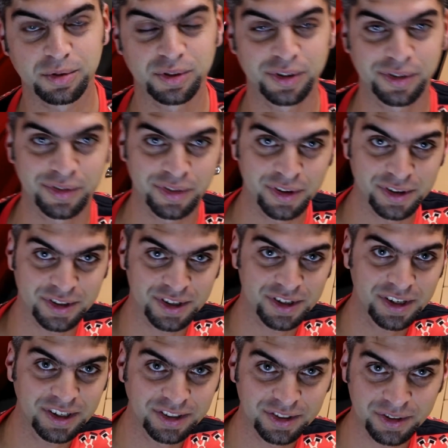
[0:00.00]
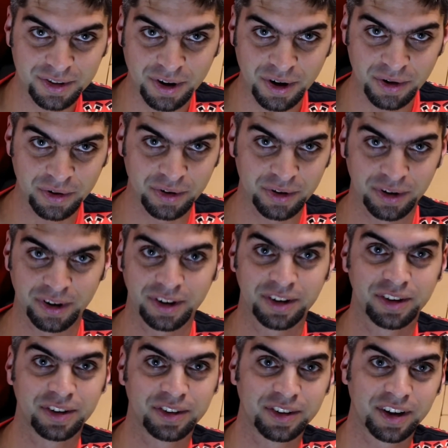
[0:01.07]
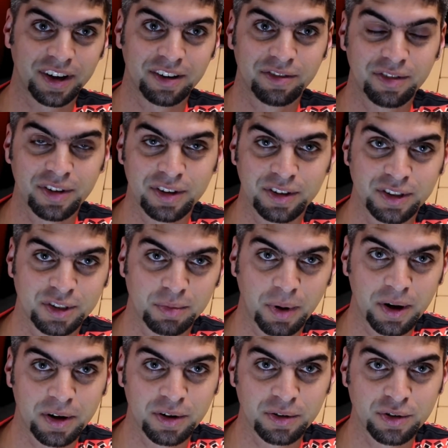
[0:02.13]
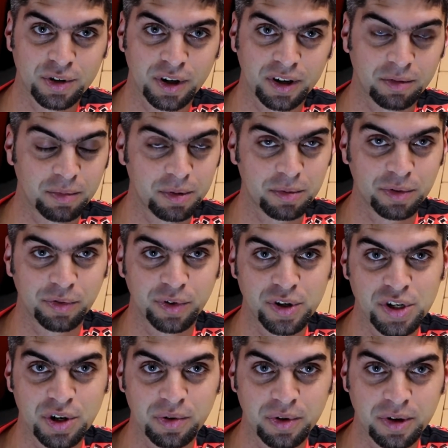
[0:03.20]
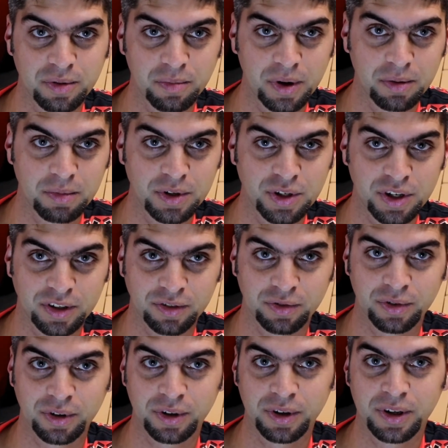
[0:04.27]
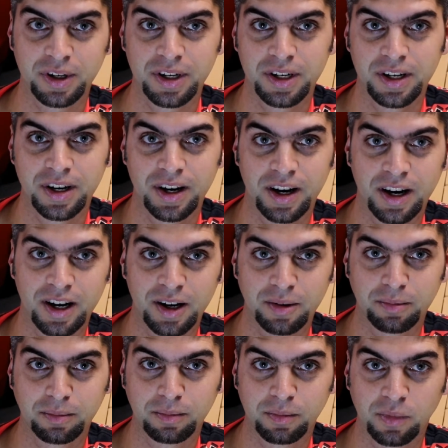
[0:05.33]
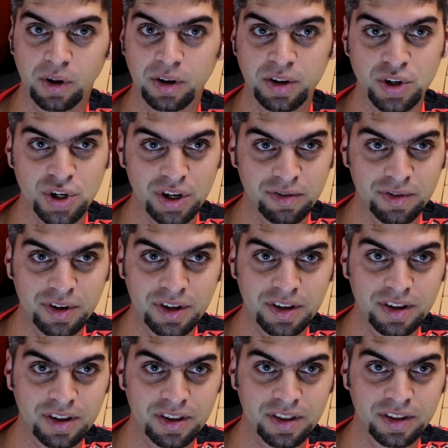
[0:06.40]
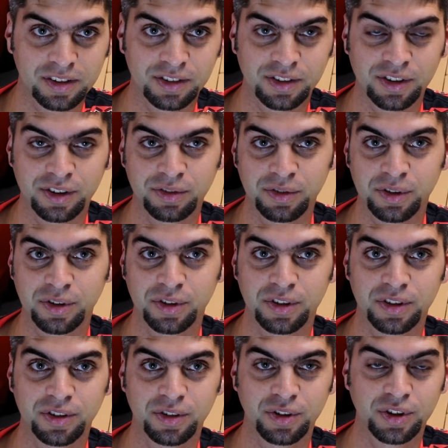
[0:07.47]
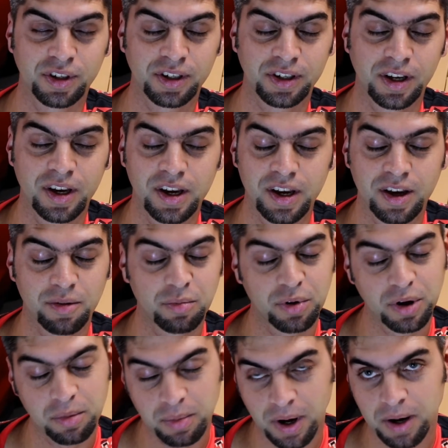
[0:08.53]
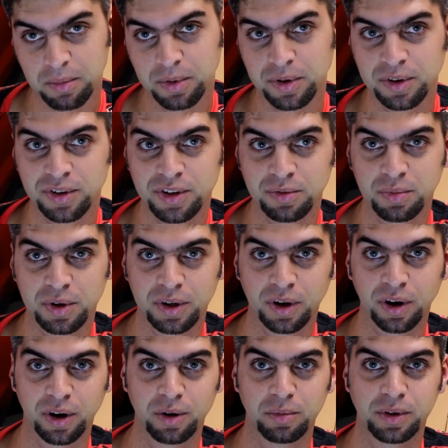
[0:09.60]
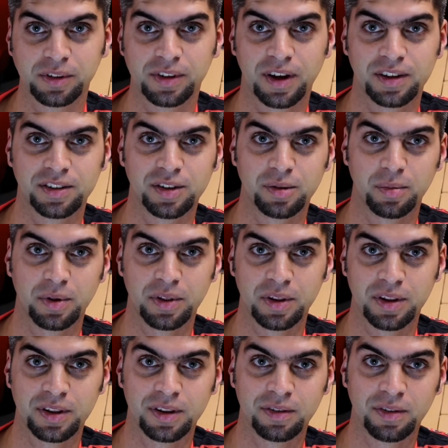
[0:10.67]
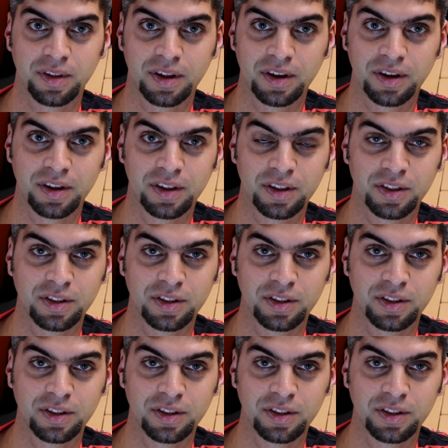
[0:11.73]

So if there's a diesel owner in your life and you just bought a new truck, maybe for towing, maybe just for longevity, and this is their first diesel truck, pretty popular to put a chrome exhaust tip on the end of the